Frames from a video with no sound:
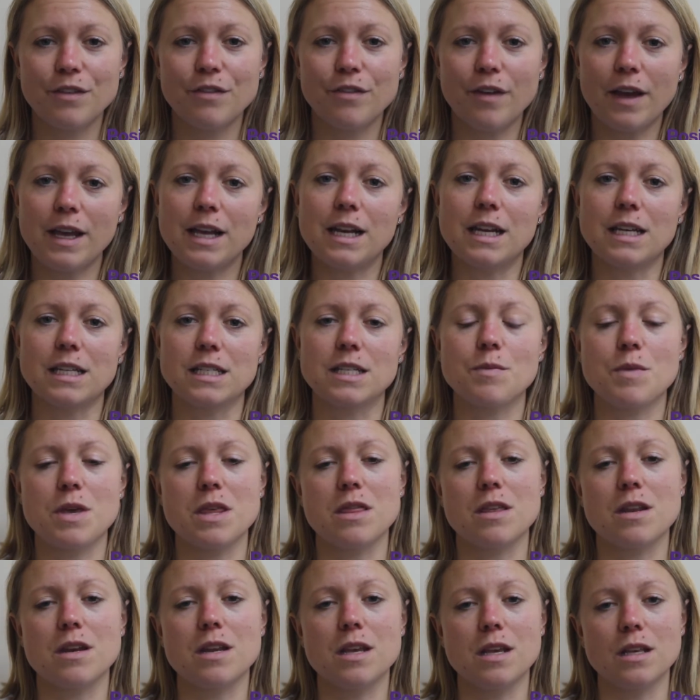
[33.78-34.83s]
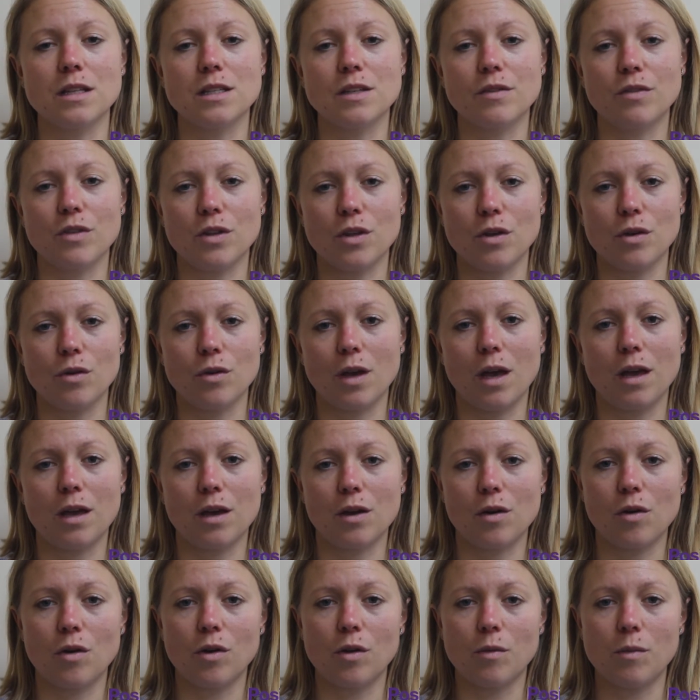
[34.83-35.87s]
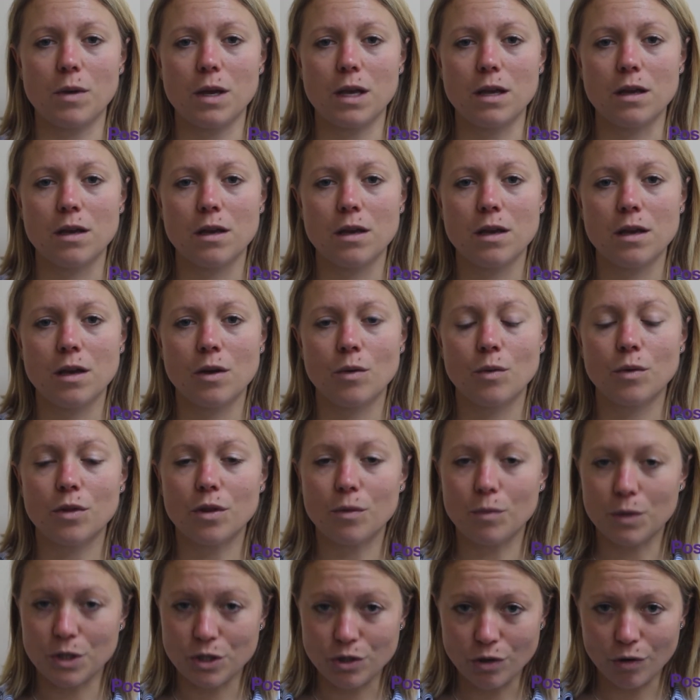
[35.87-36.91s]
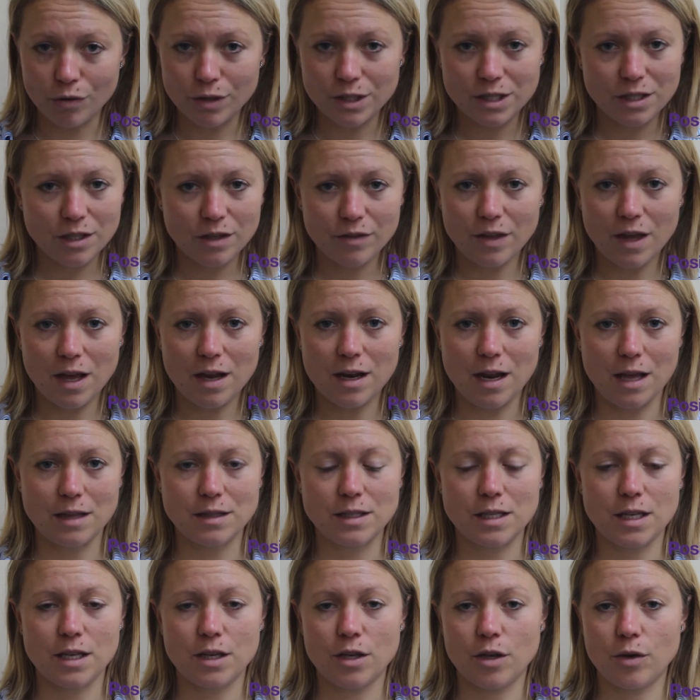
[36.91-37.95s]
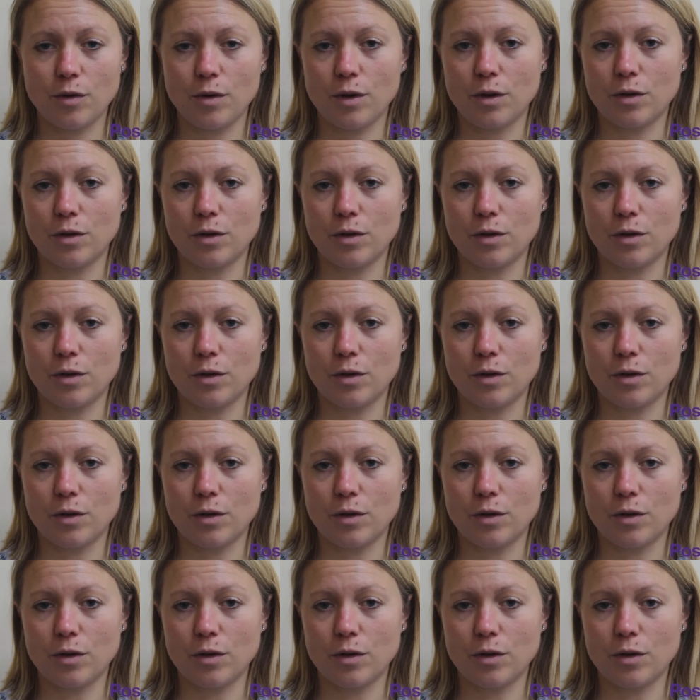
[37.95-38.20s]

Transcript: failing to meet the needs of the U K economy, with the majority of their lending going